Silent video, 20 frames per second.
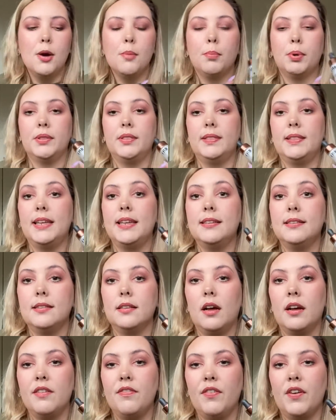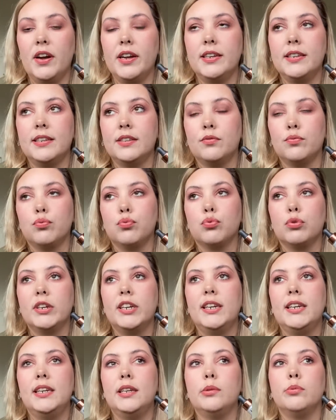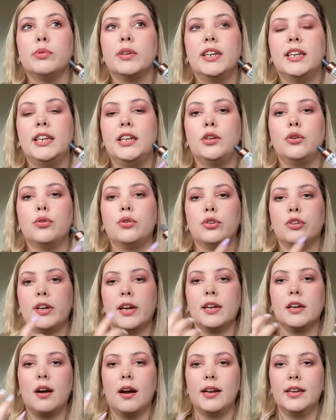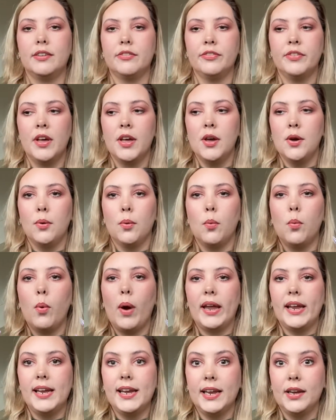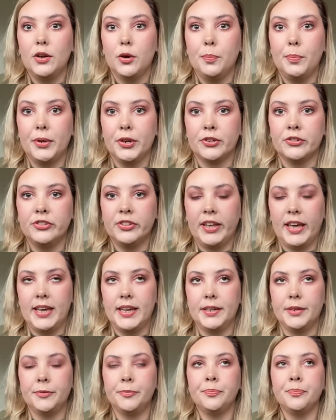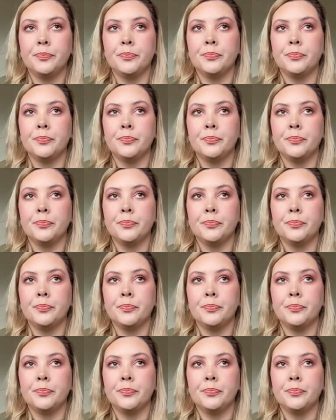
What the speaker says: But this I find is really good at kind of waking up your skin.